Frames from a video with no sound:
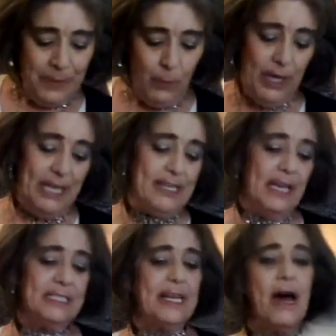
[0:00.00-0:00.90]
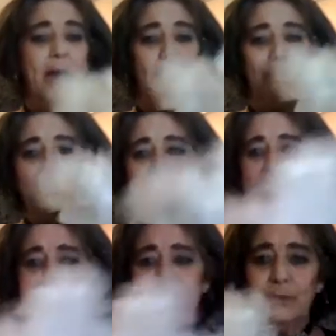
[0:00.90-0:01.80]
when it does come.
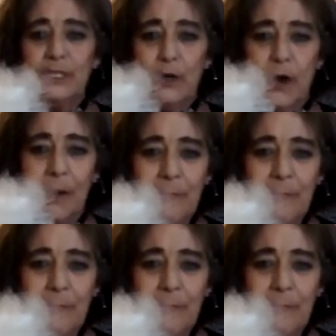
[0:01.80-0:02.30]
Here we are.